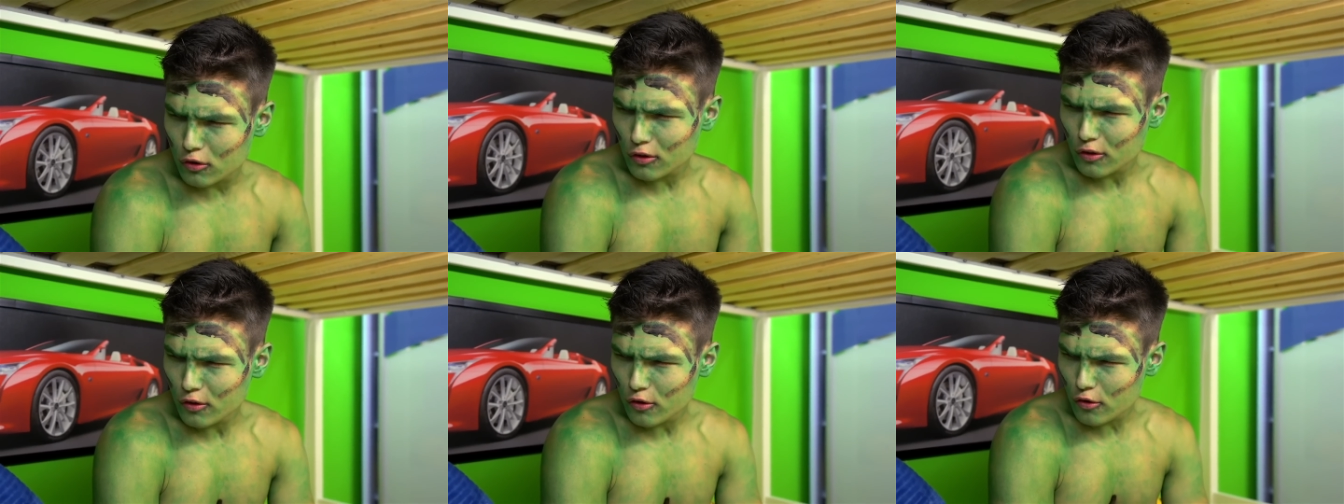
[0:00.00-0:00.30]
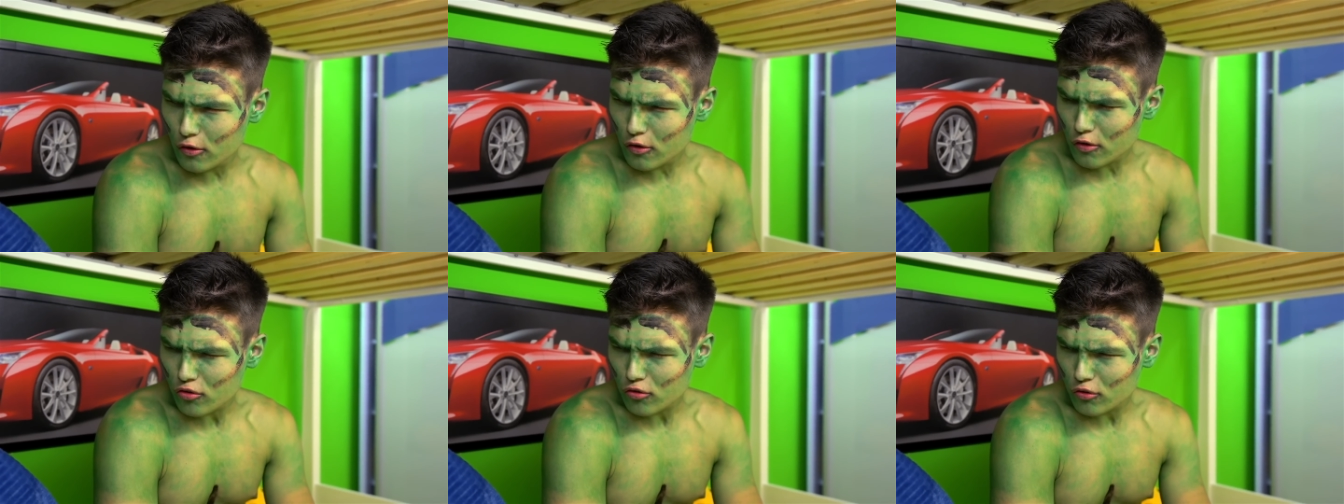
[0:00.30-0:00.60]
I
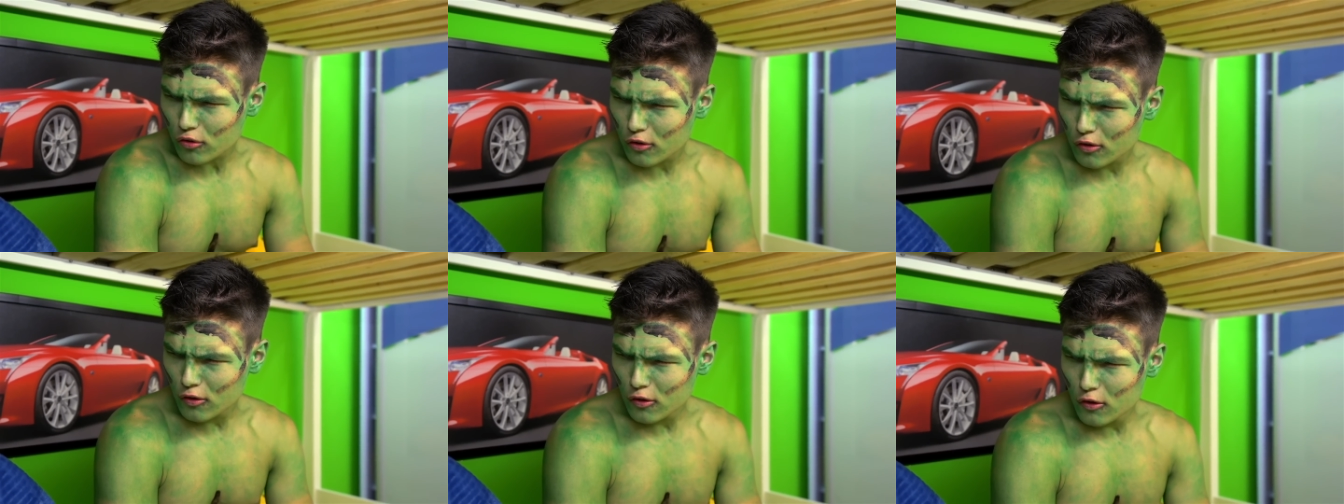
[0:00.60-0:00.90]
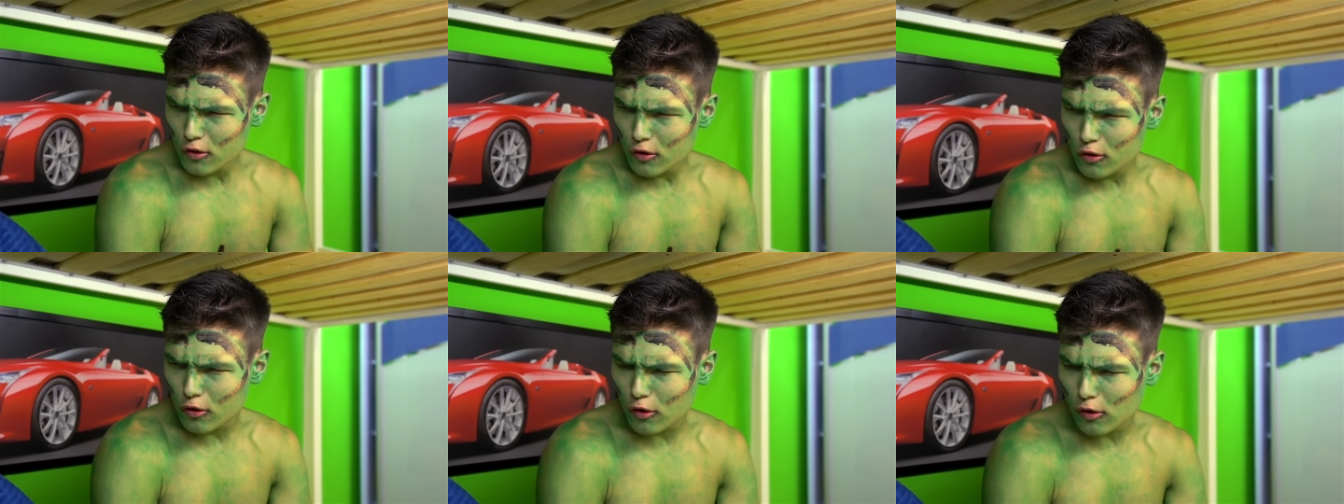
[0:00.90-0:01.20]
do.
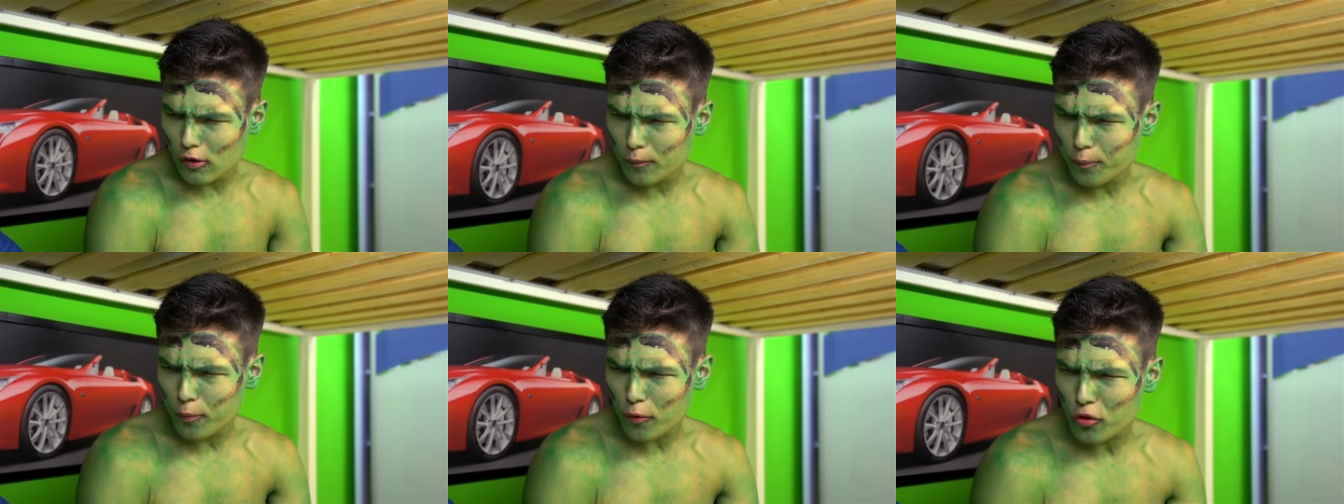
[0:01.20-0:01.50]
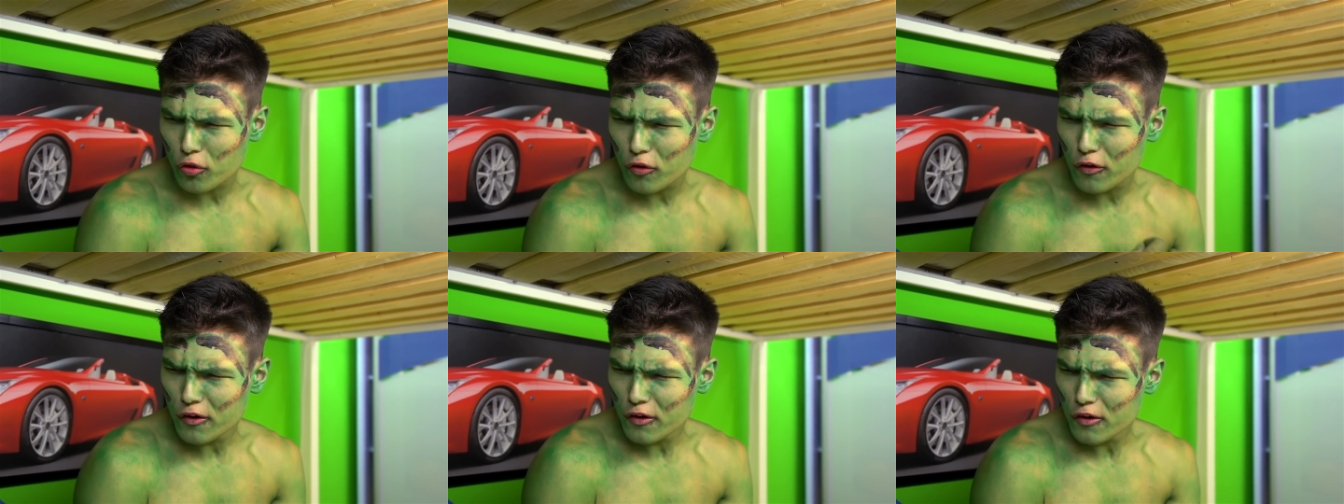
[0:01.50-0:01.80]

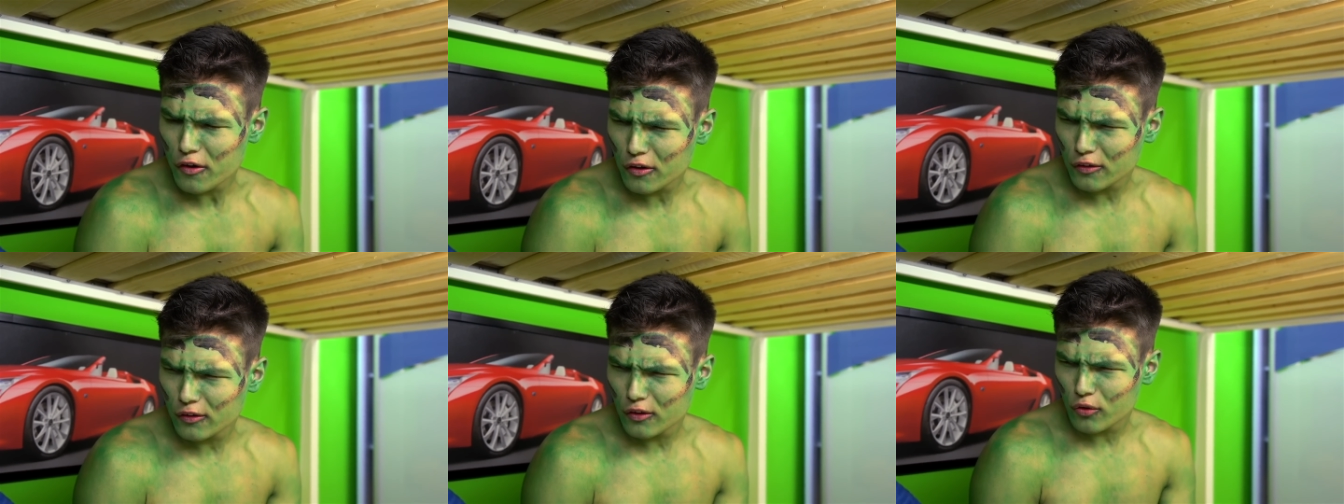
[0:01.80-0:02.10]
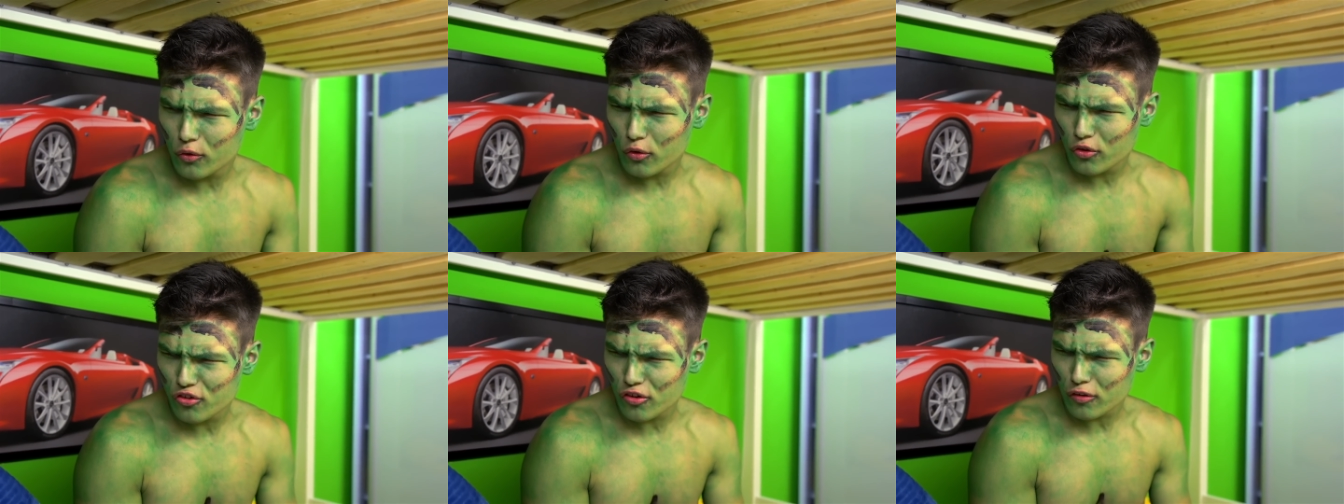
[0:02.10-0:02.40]
Hulk wants to
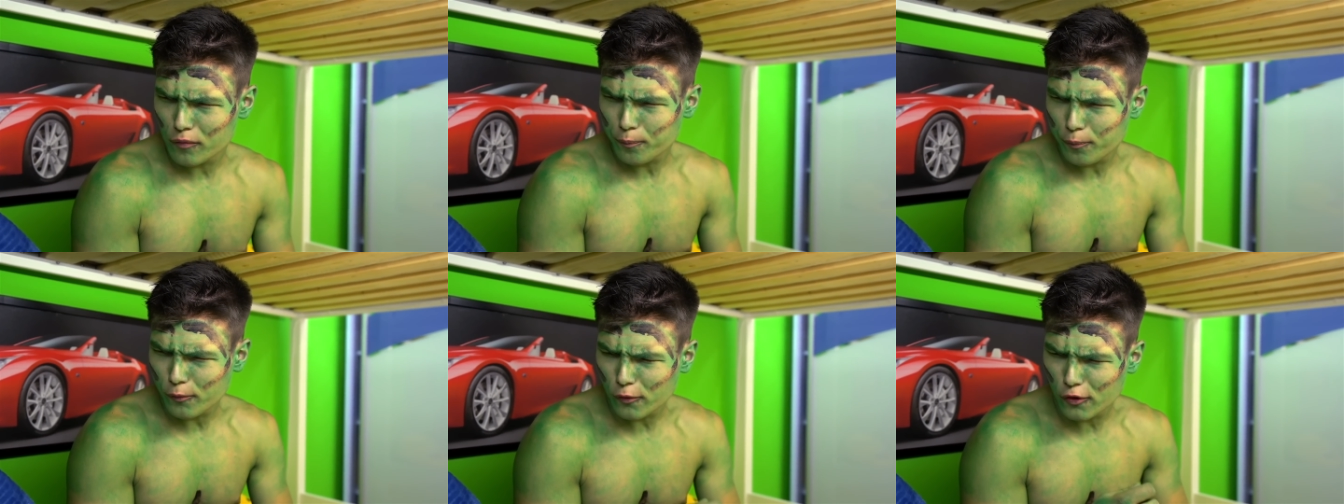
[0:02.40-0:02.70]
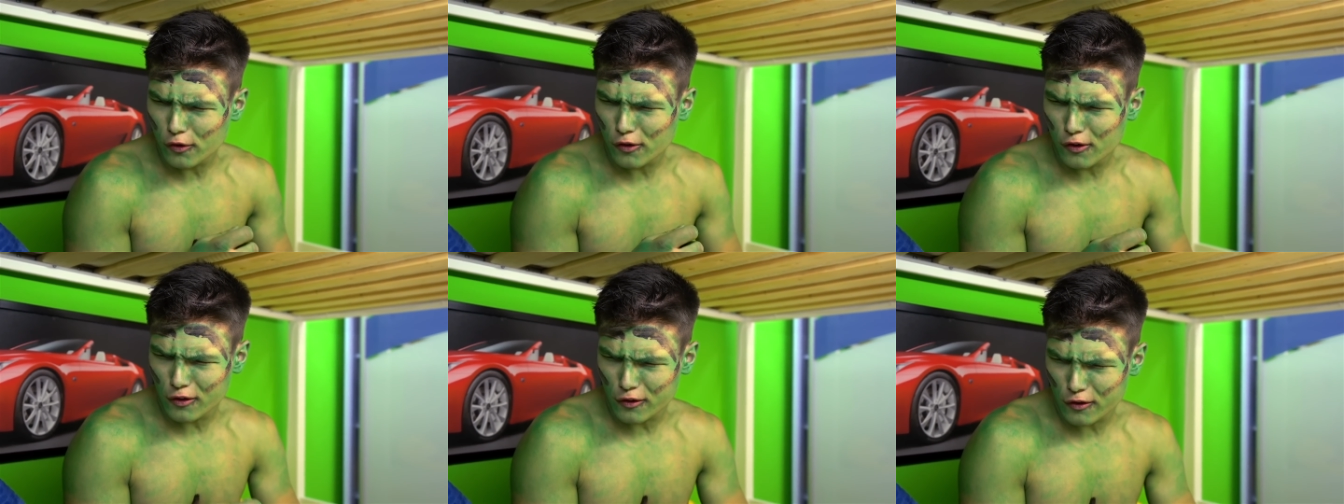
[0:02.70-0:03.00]
cry
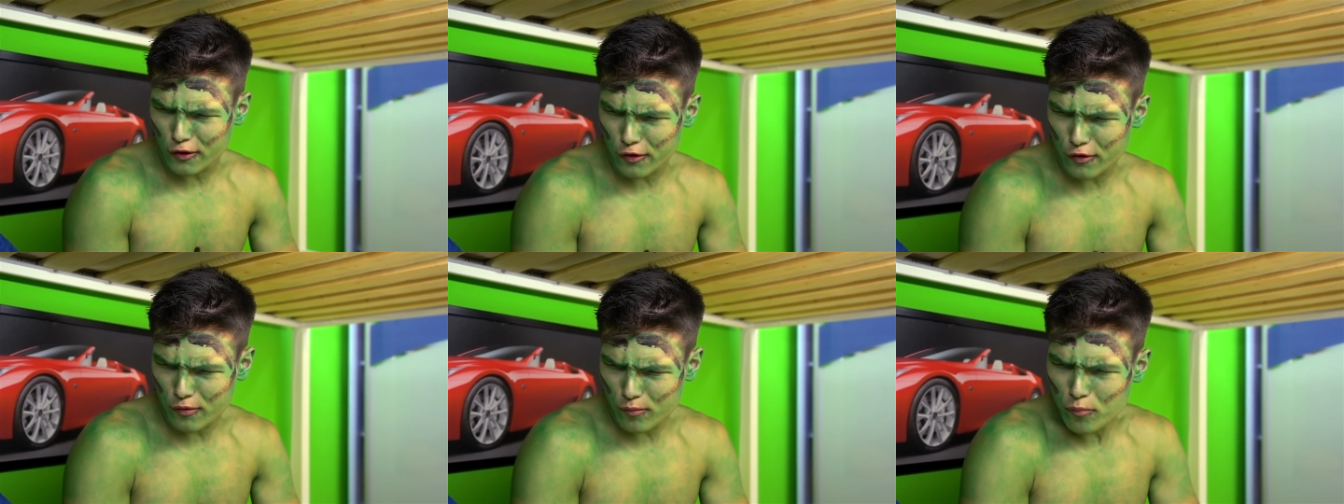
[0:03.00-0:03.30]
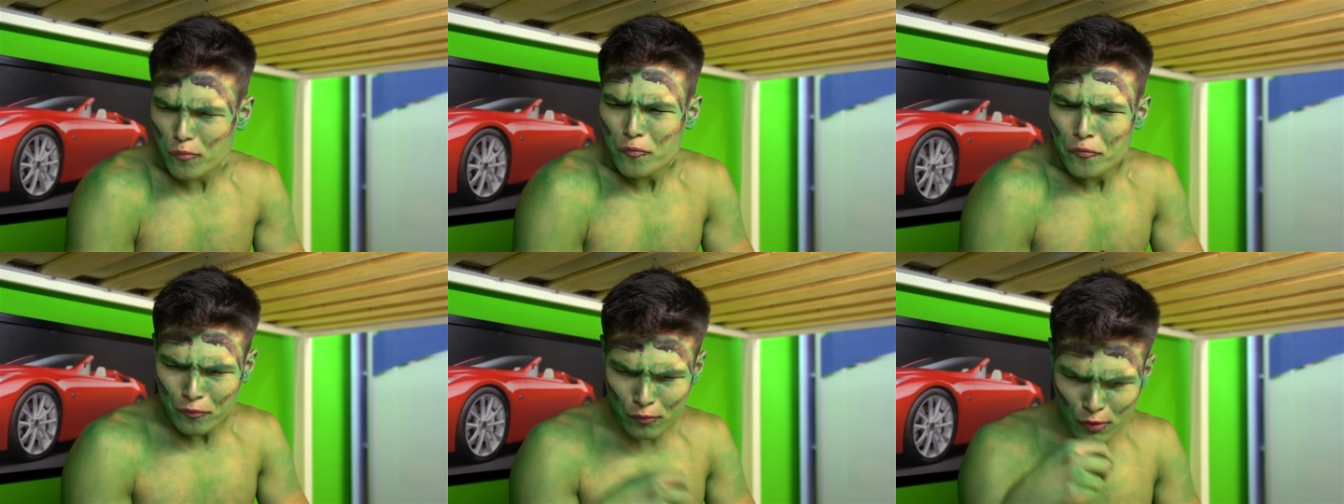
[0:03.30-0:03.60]
all the
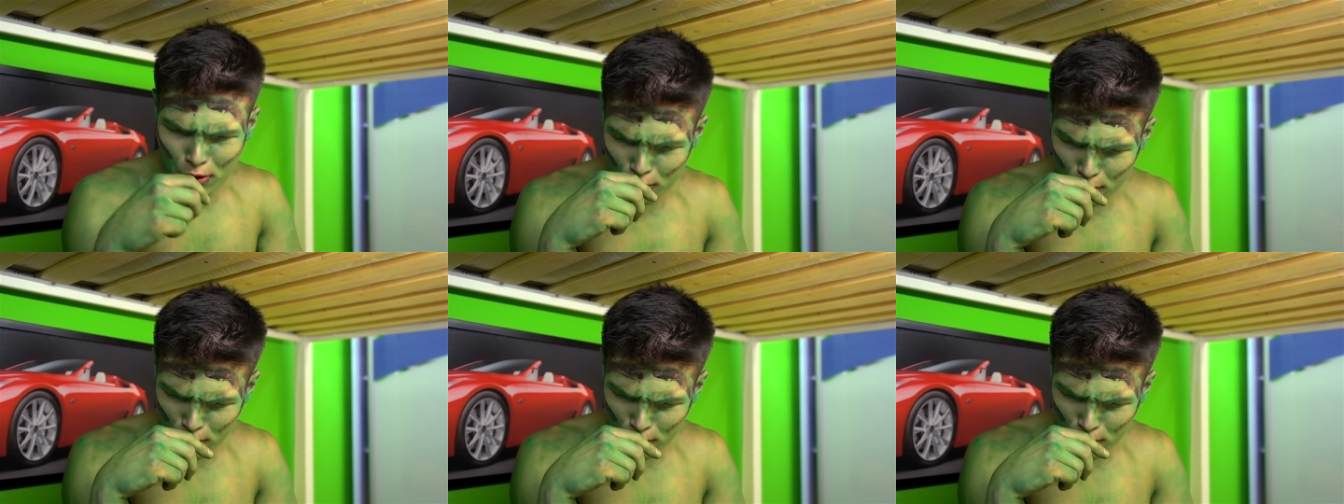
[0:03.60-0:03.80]
time.